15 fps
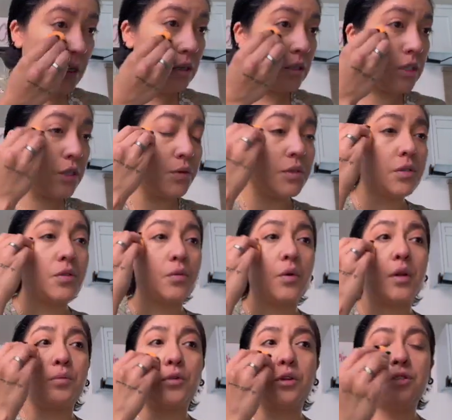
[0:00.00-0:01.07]
She was the
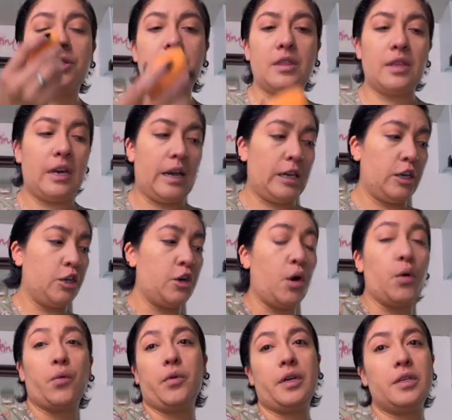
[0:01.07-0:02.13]
one person that I could
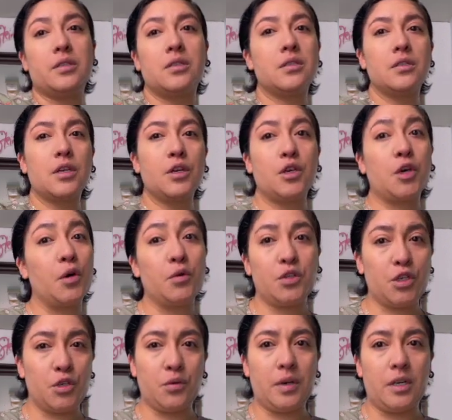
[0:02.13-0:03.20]
always go
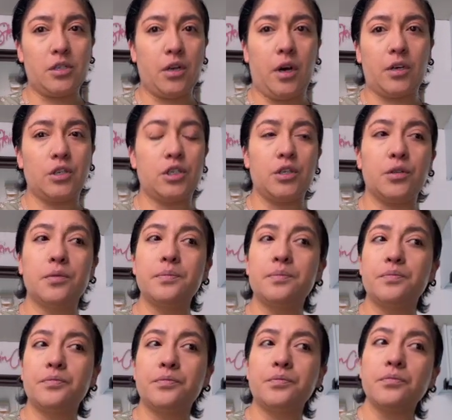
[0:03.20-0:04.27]
to and talk to.
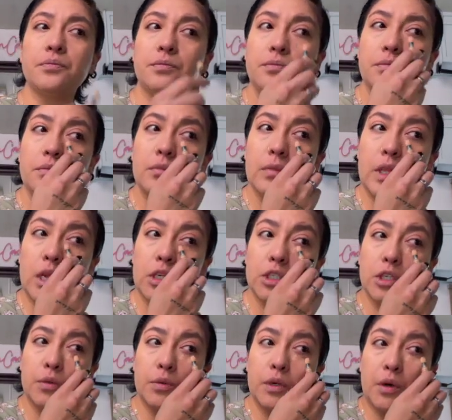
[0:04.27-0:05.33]
She
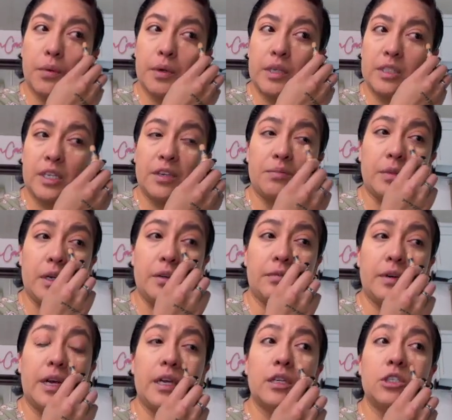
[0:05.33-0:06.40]
would always give me
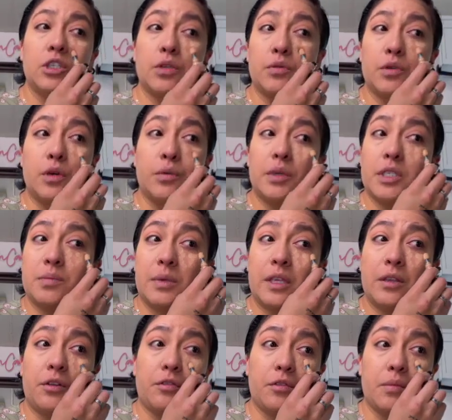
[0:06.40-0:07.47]
advice. She would always be
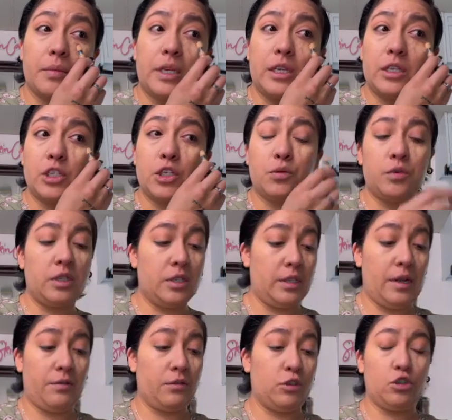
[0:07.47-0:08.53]
there for me. She would
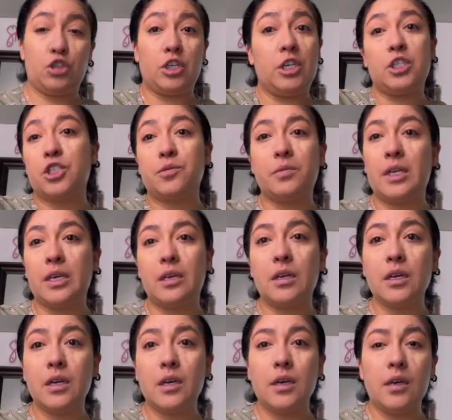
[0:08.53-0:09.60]
never judge me
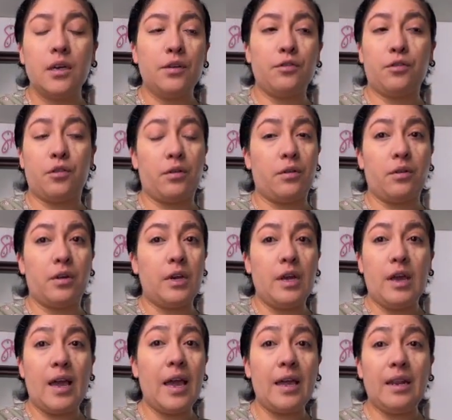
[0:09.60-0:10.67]
for
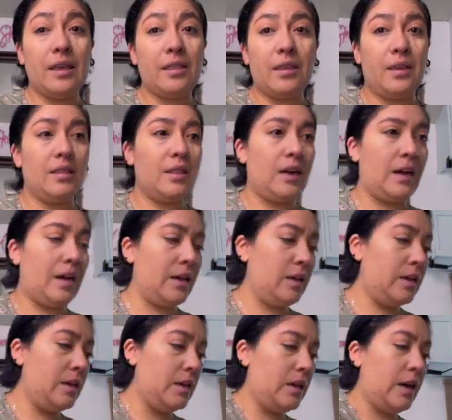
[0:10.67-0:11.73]
anything that I
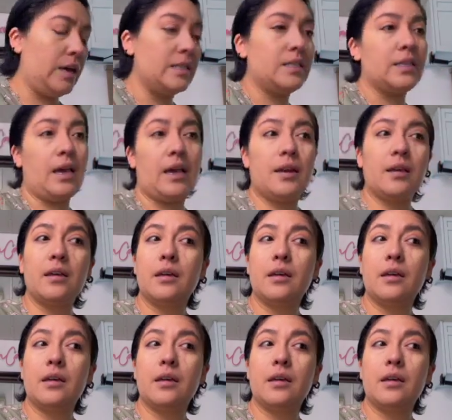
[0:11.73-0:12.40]
said.